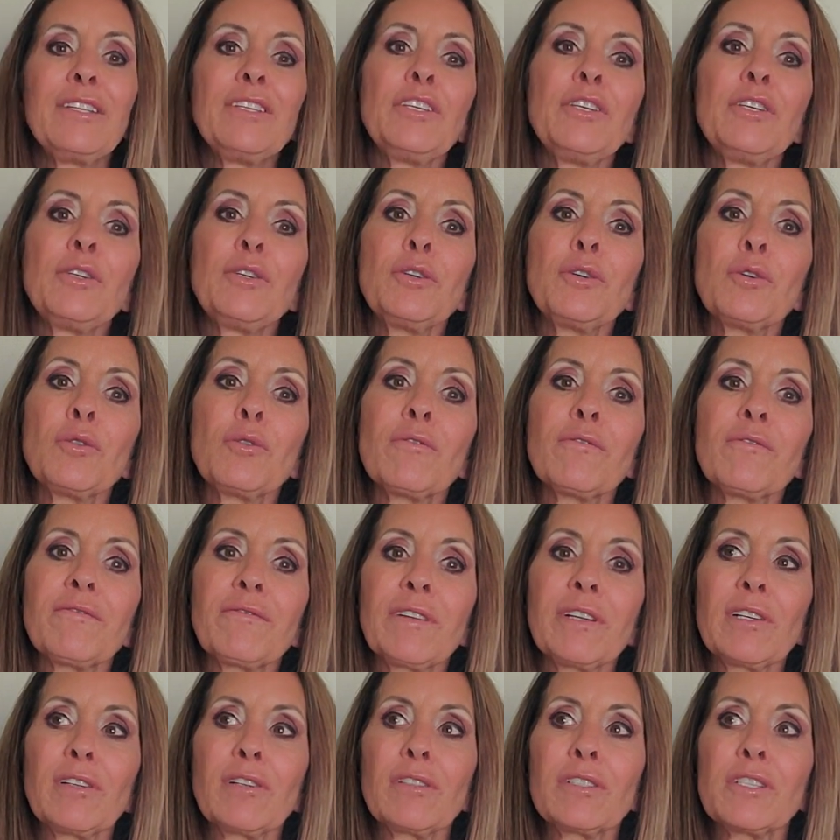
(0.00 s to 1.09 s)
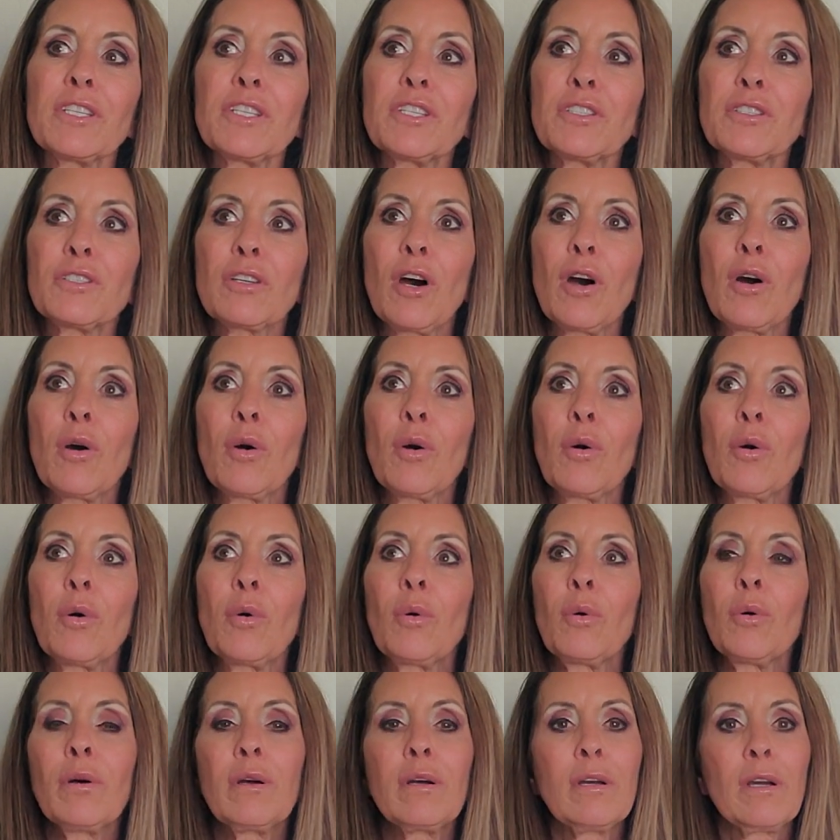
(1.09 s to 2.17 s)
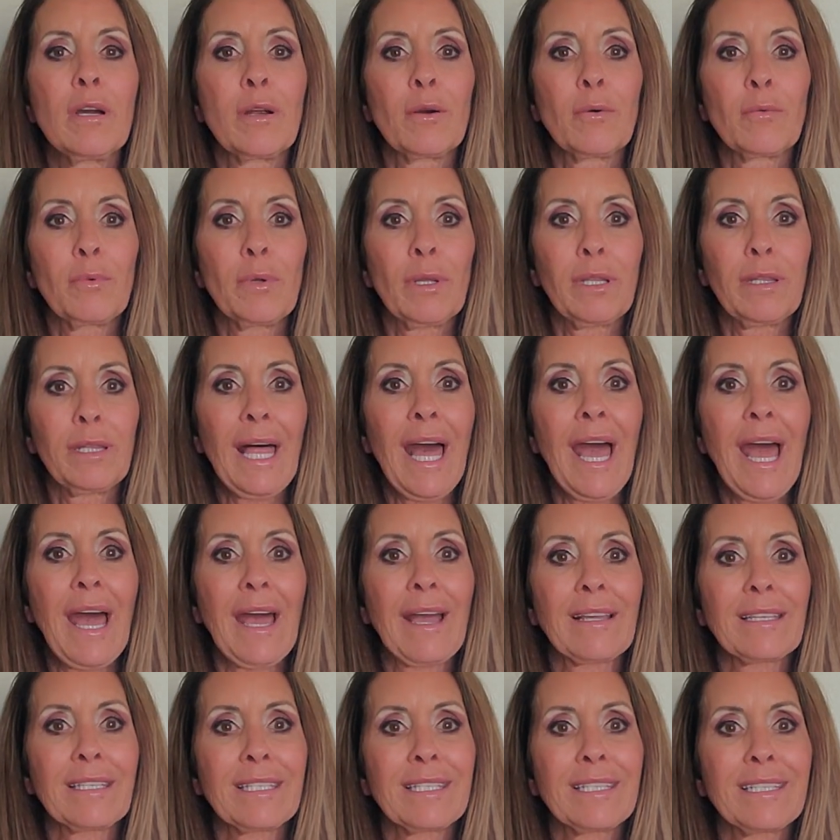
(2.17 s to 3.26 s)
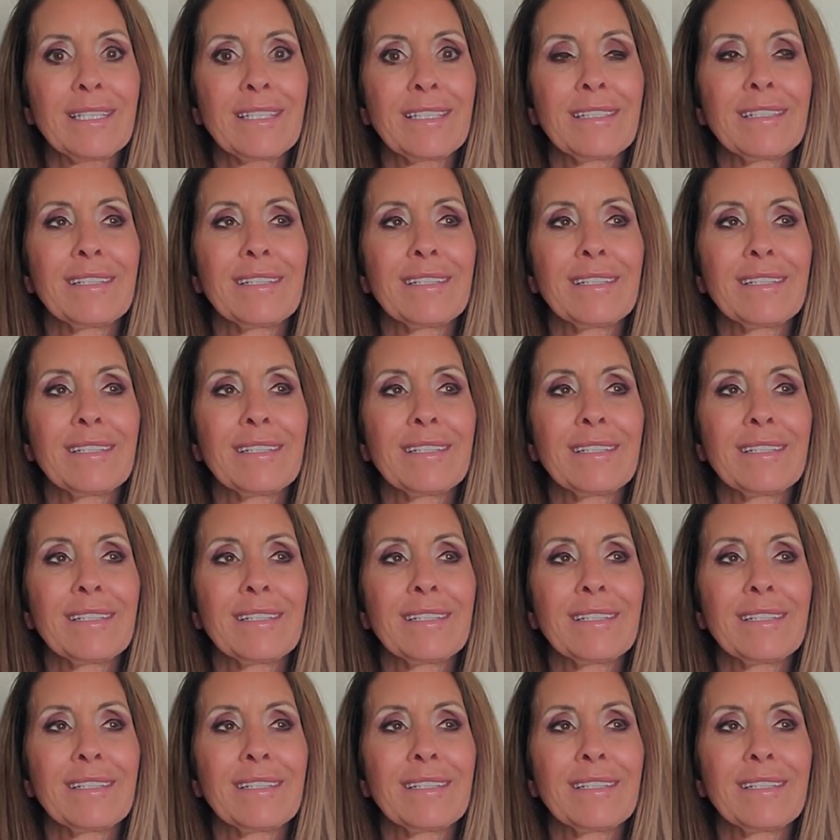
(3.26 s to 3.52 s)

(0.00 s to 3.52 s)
you feel so relaxed.